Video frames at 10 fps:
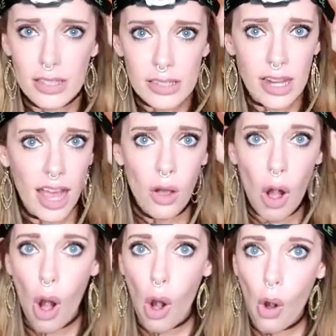this now.
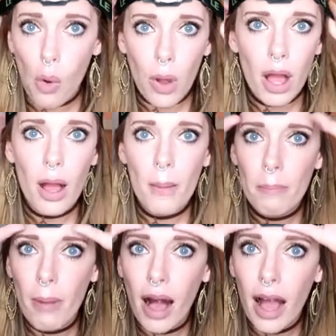Oh
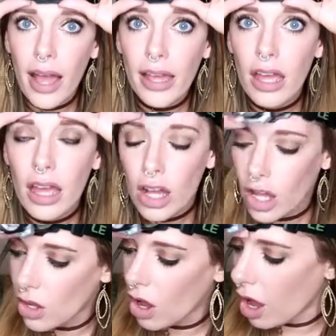my
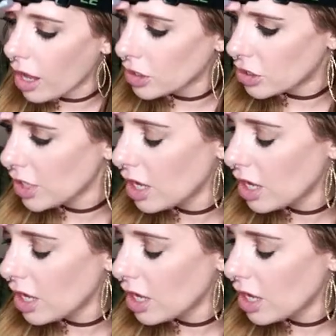gosh.